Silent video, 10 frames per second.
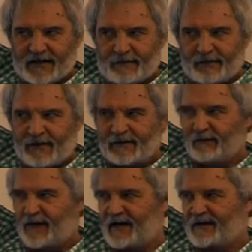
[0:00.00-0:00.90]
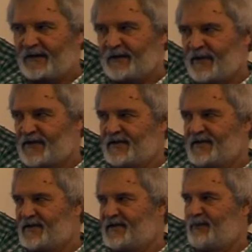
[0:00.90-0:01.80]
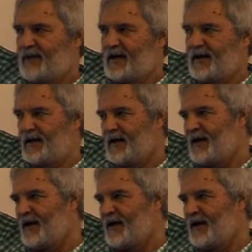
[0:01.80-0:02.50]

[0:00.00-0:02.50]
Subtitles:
a Bruegel painting the peasants disappear,